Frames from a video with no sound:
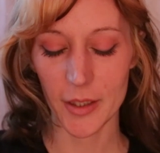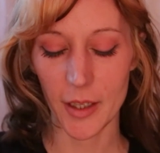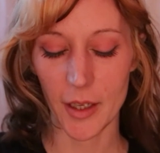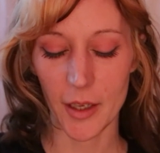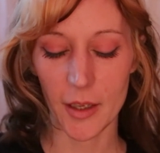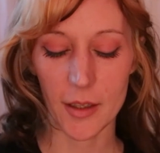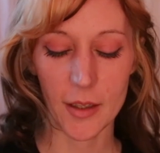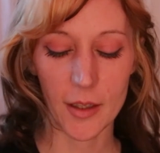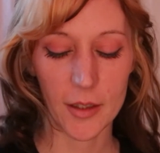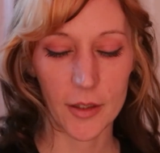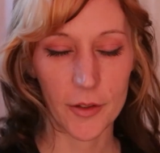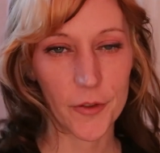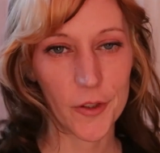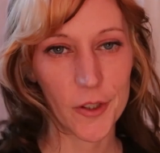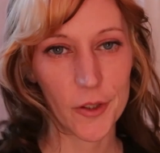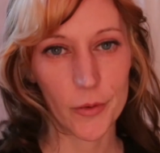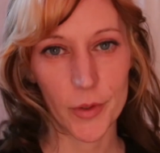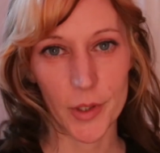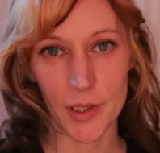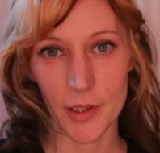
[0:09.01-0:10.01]
Arienette, and if
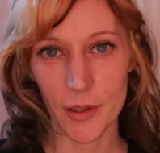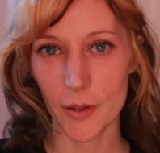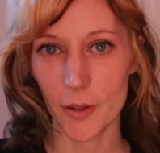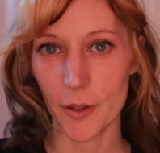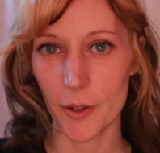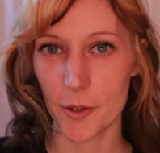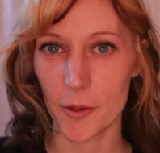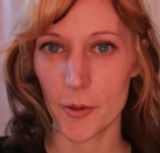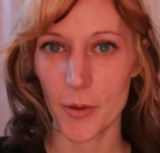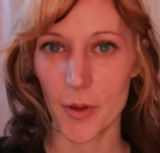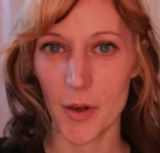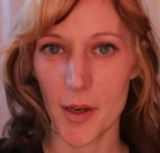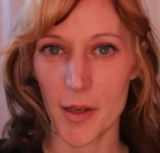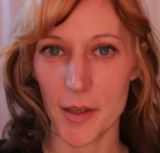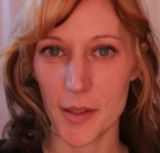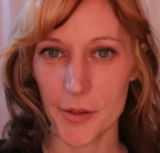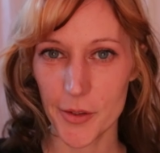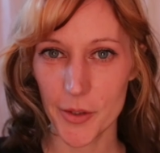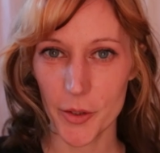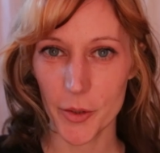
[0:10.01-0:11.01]
you didn't know, I
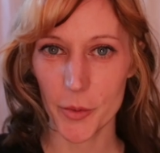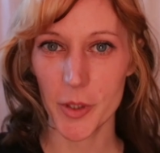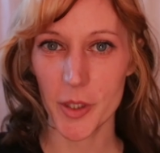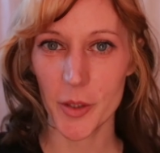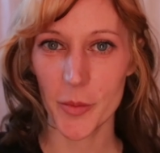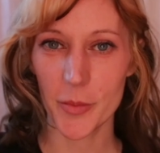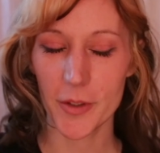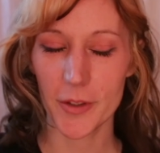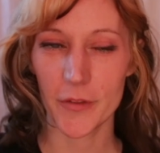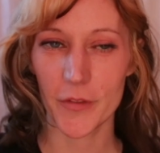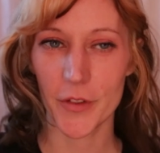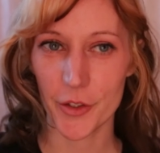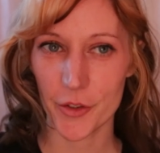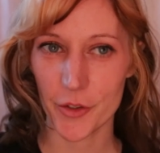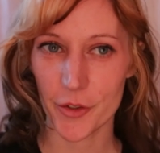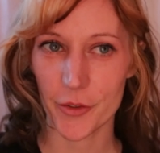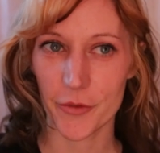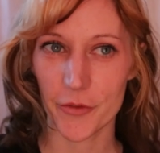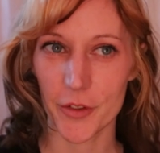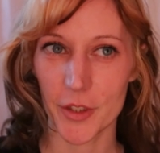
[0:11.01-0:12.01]
used to be a
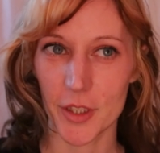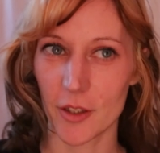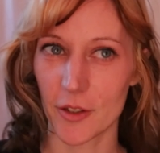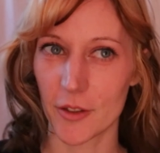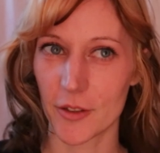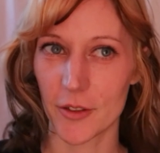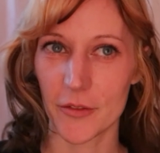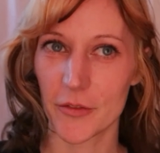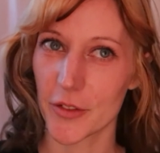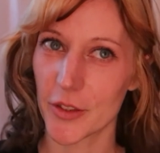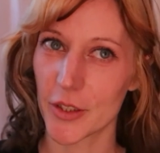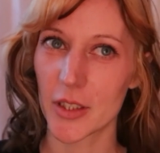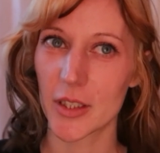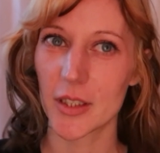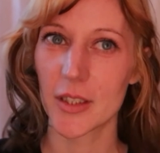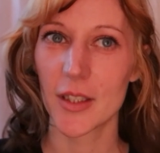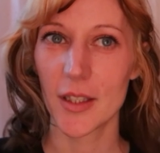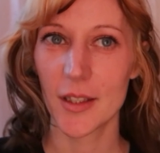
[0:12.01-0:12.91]
professional photographer.